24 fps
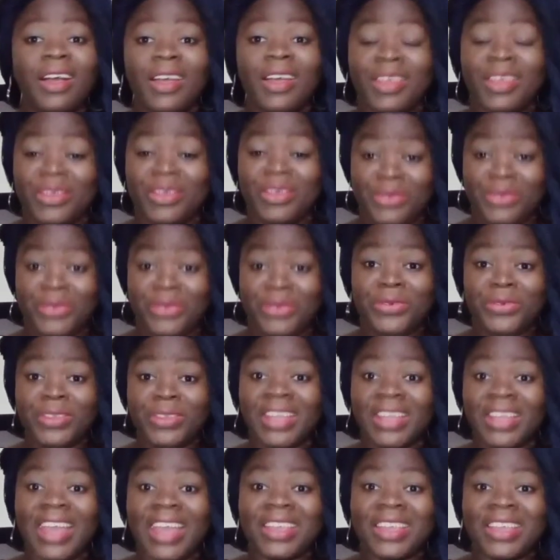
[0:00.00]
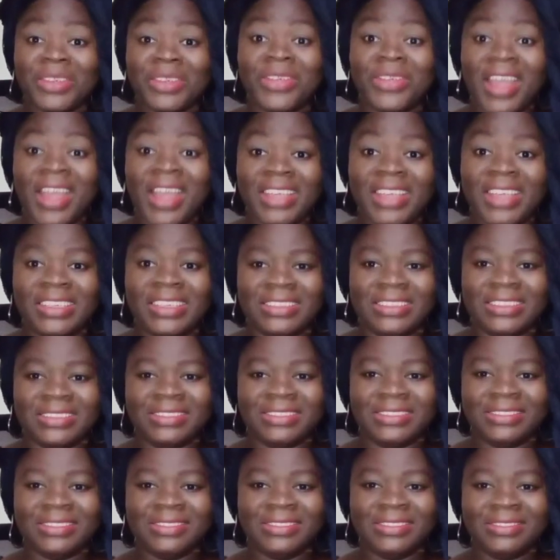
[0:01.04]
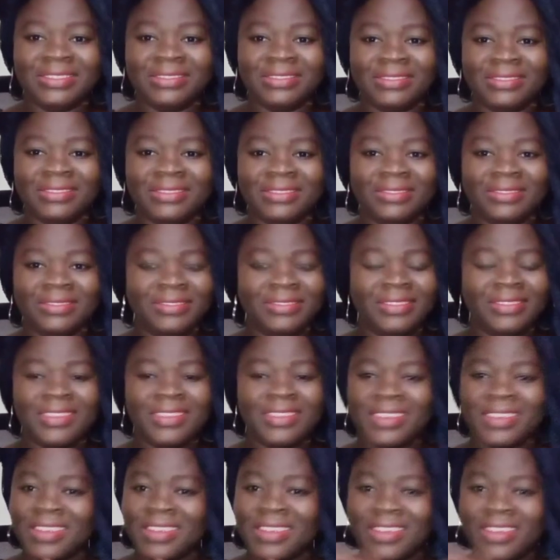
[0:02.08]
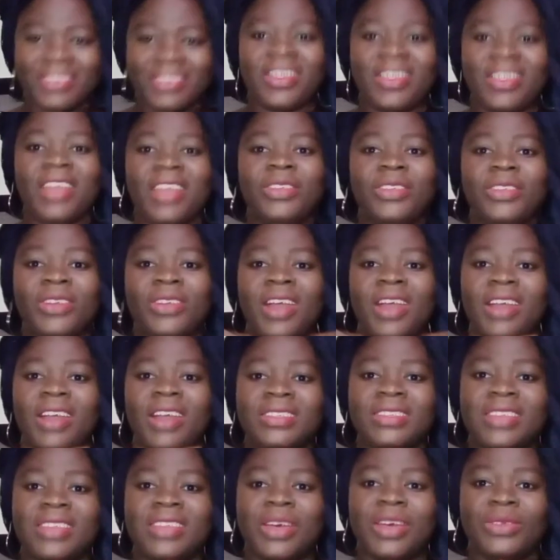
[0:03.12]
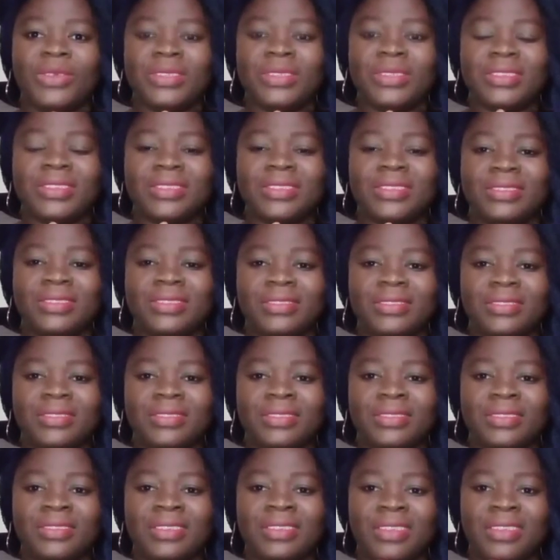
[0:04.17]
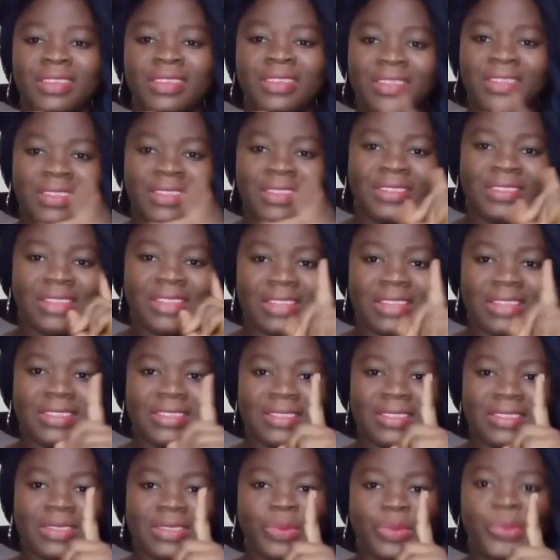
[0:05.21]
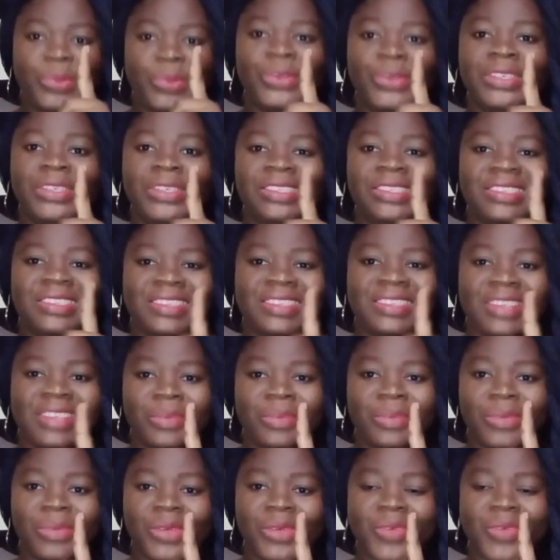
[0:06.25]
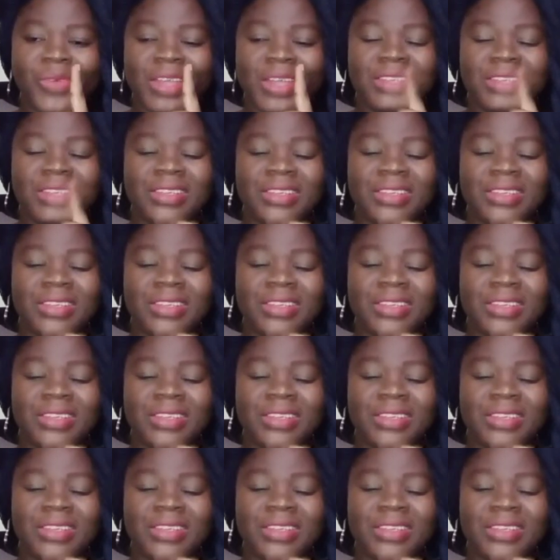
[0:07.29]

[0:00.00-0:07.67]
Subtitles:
If you feel like crying, cry your heart out. That is point number one.